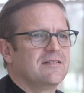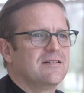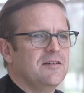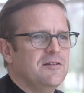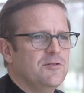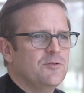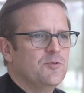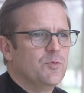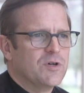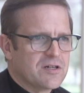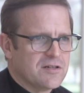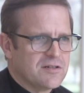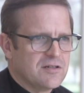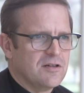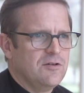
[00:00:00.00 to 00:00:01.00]
that you will
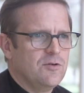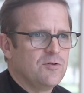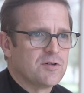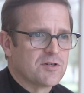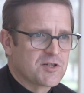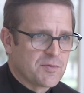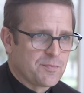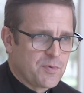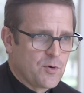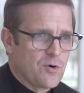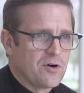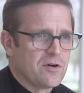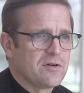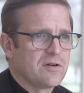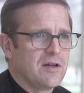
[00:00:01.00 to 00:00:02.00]
continue to
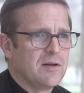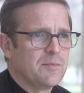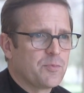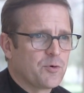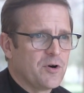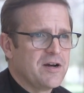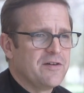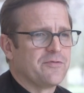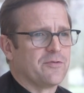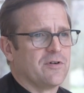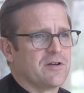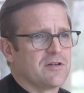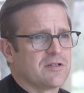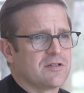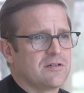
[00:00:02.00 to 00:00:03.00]
support and pray for
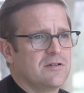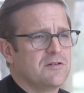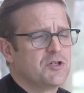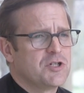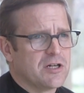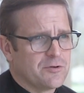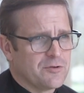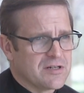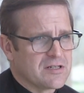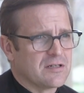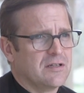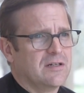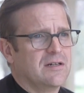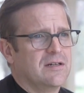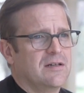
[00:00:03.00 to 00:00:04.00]
us
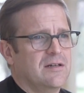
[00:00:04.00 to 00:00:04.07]
generously,